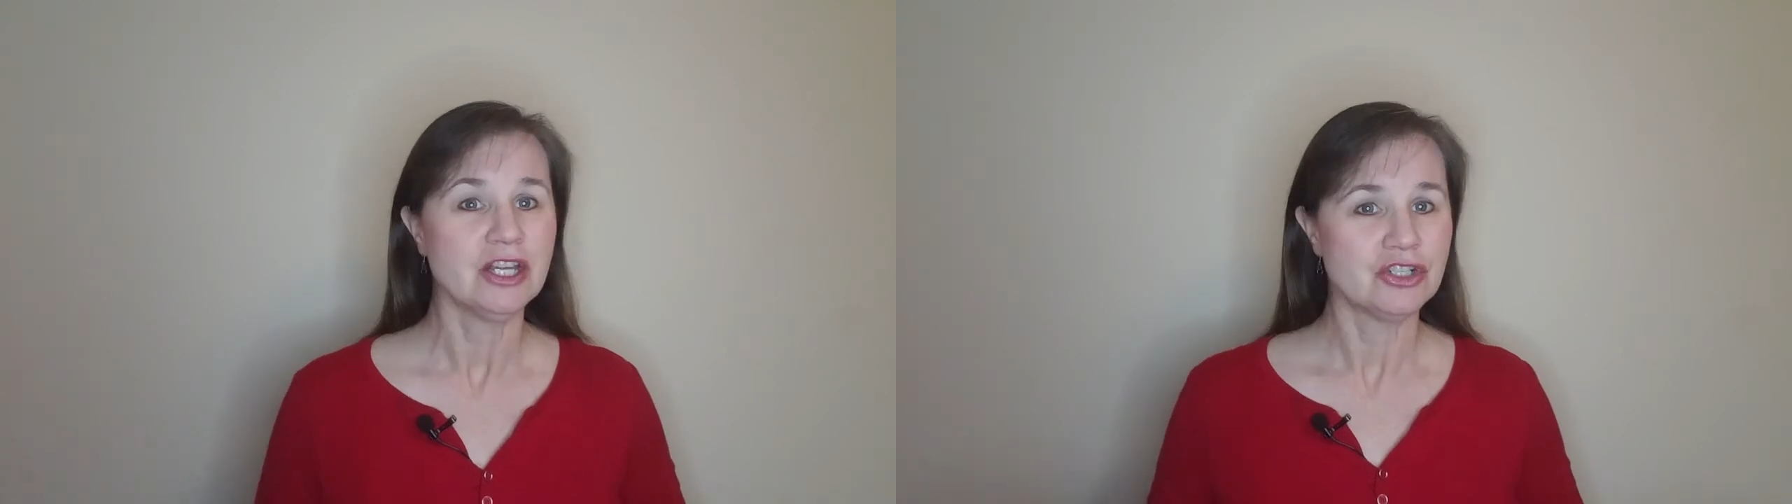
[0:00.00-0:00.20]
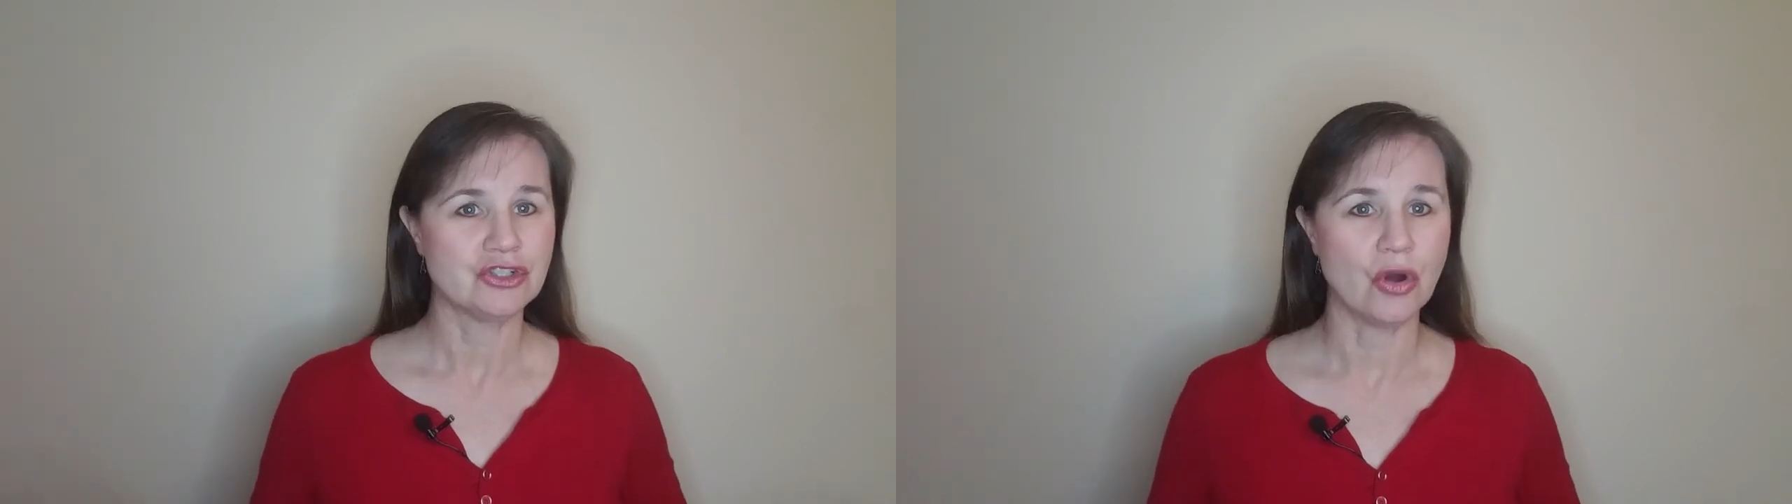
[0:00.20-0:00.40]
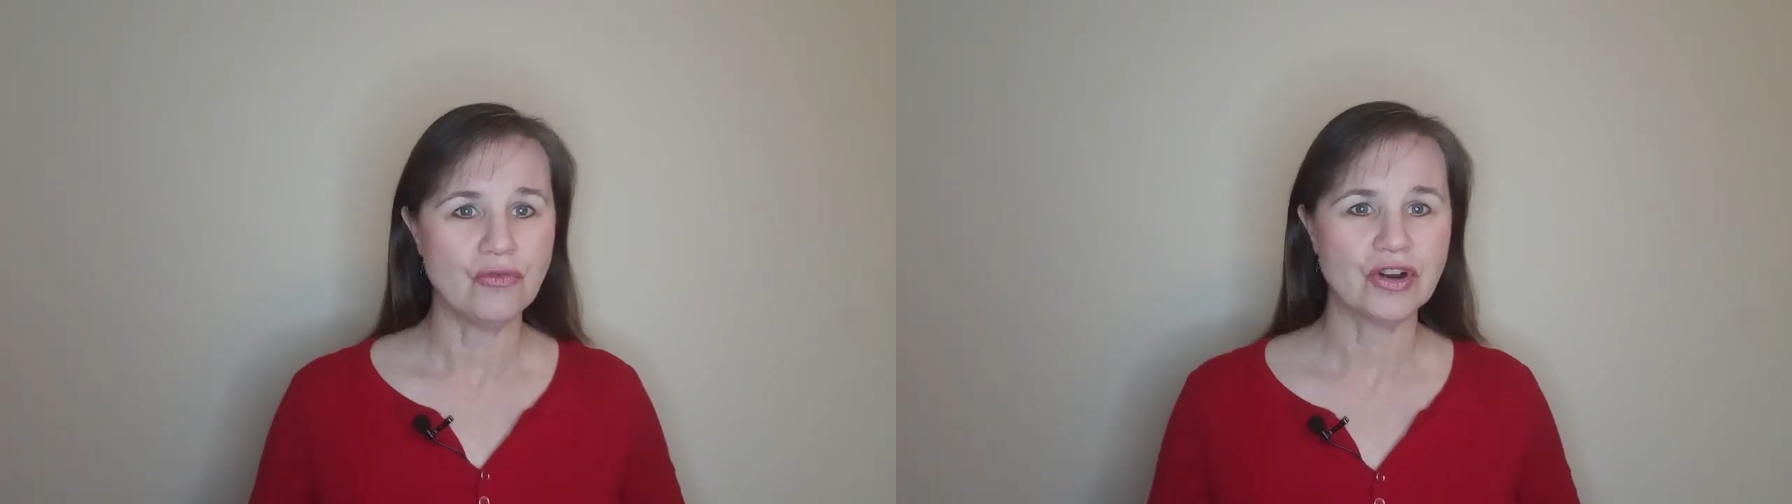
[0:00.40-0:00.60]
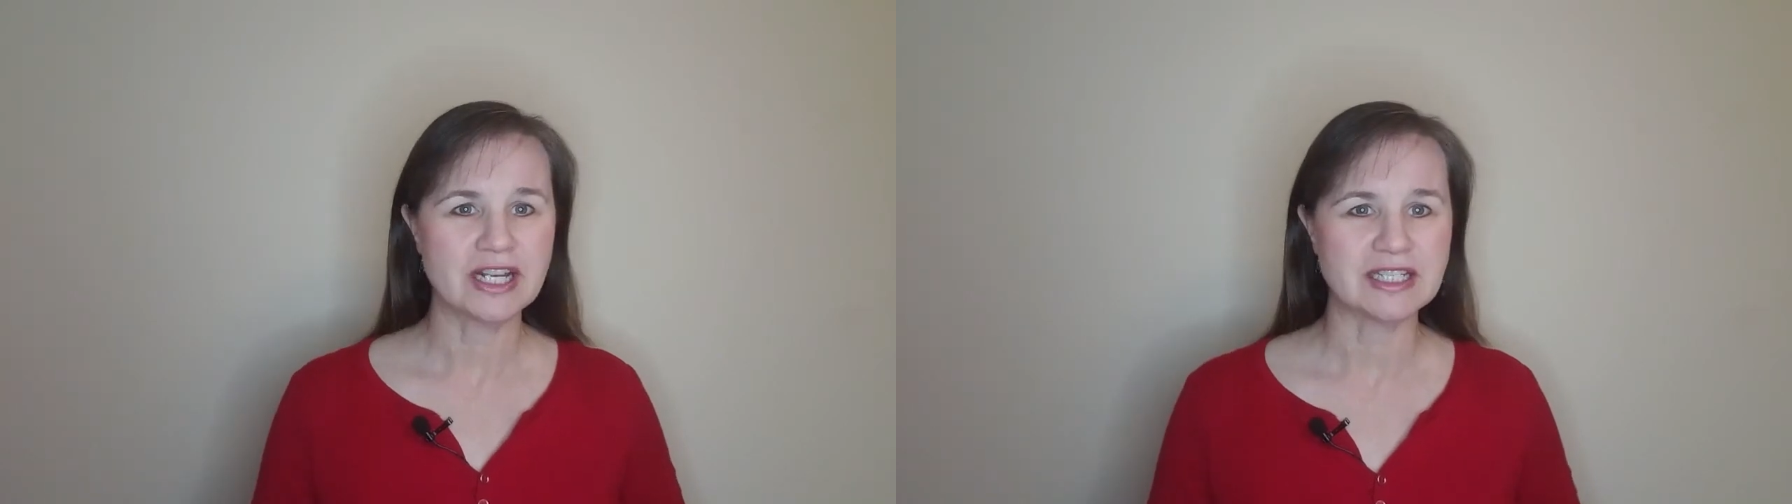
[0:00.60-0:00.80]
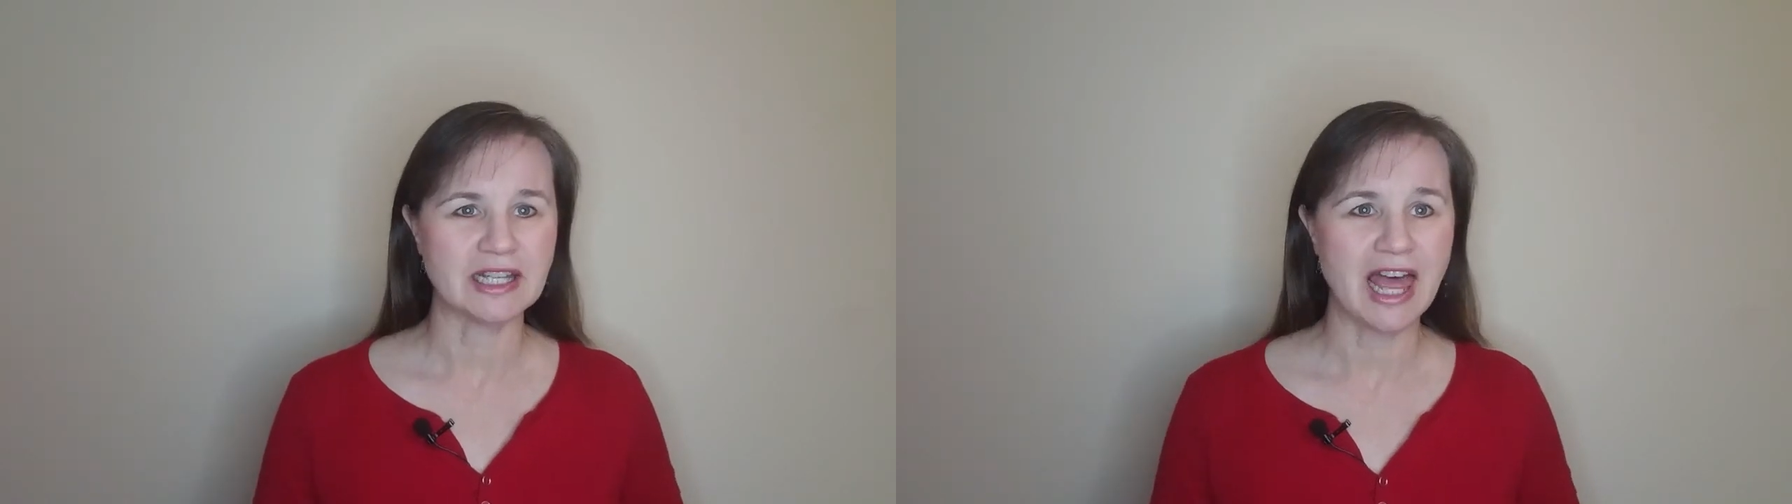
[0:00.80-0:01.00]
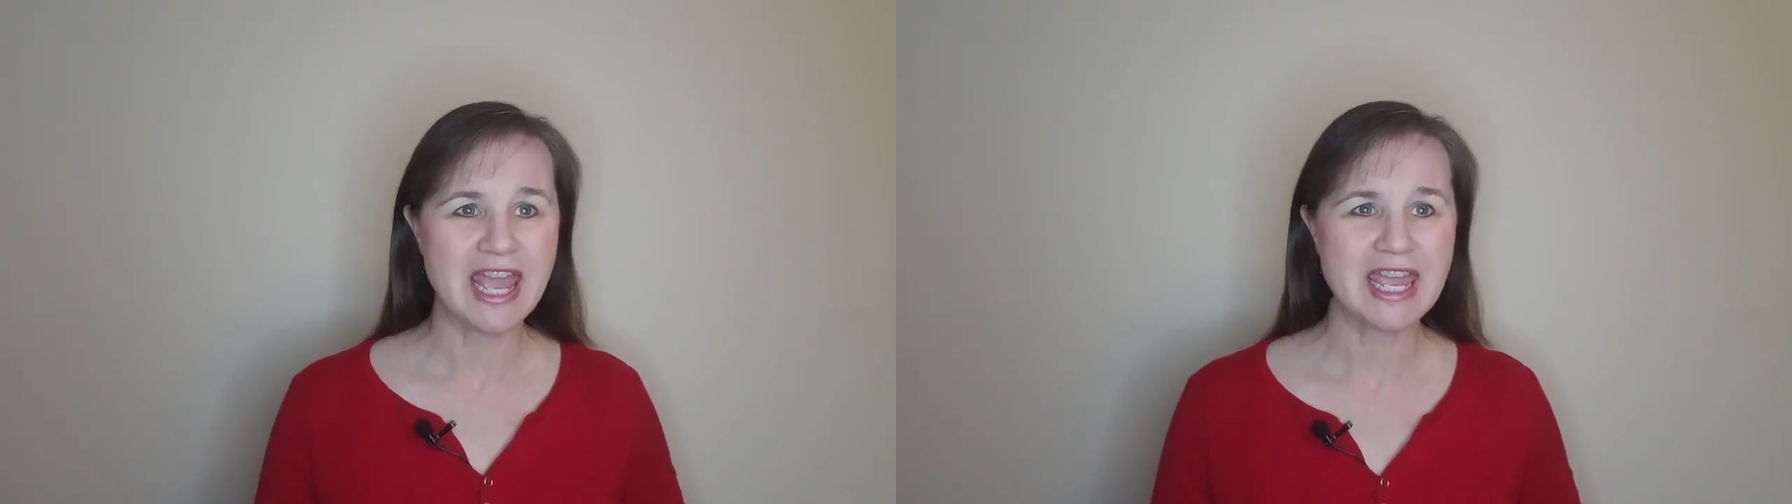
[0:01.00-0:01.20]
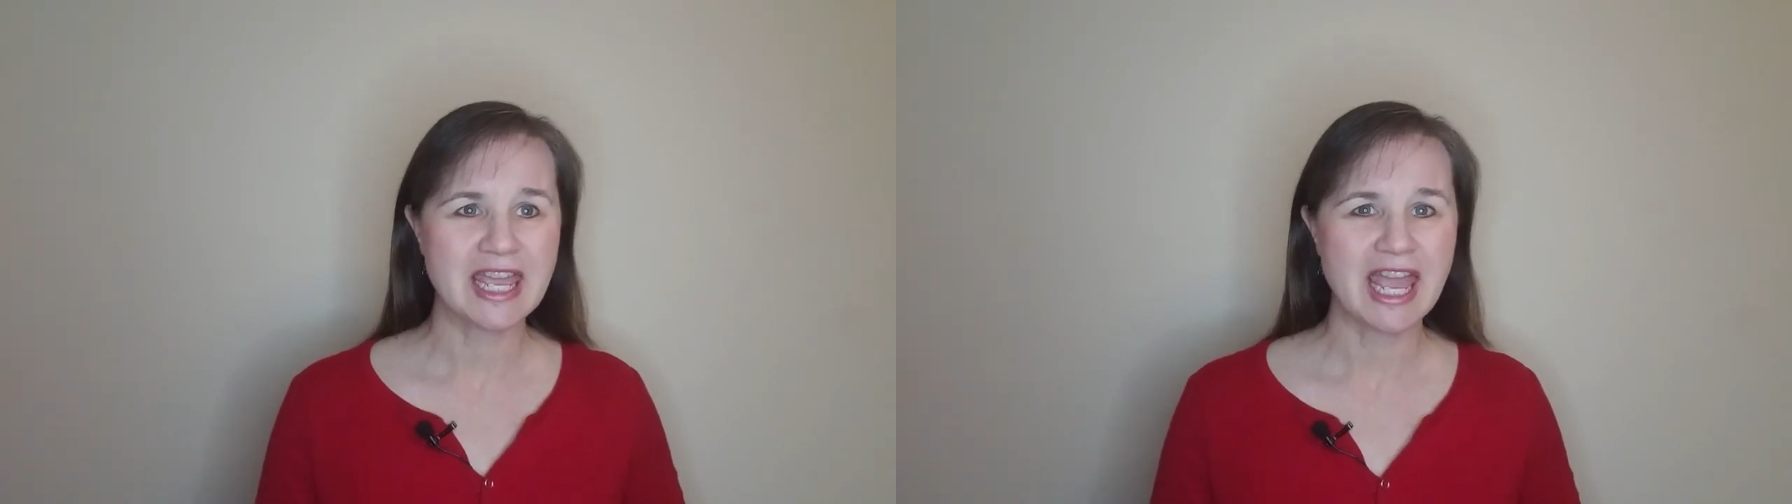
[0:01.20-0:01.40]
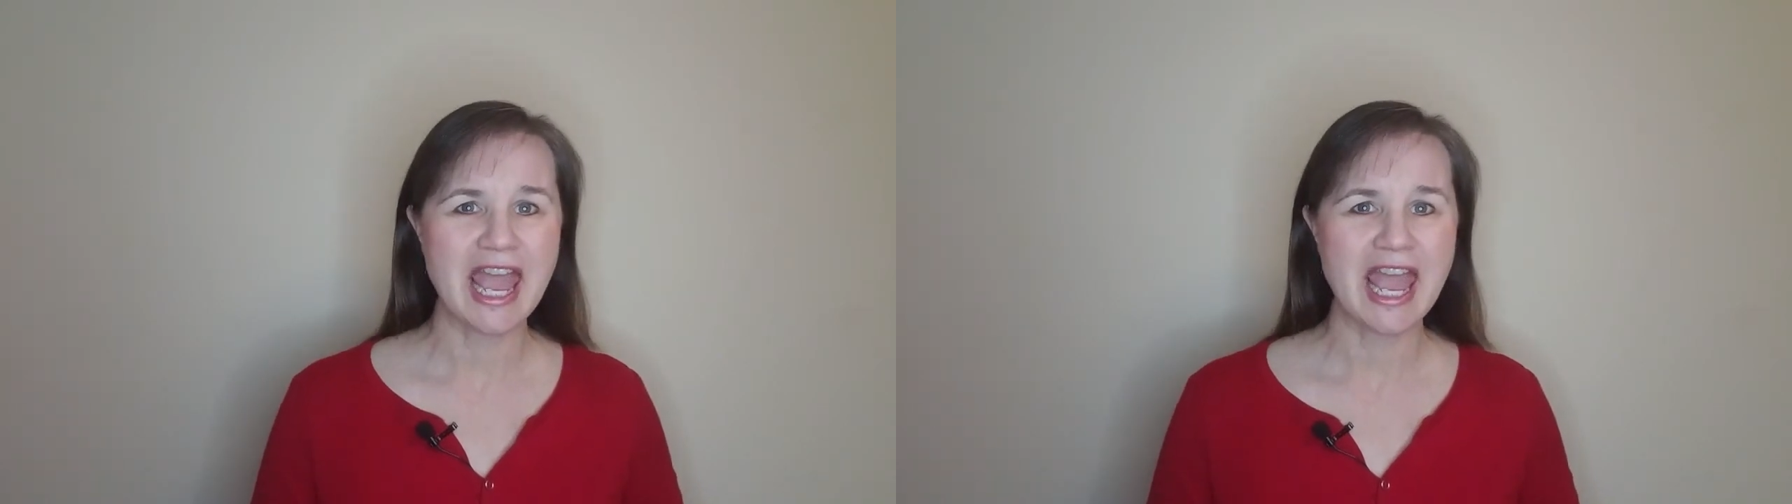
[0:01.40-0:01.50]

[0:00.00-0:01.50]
Don't forget to like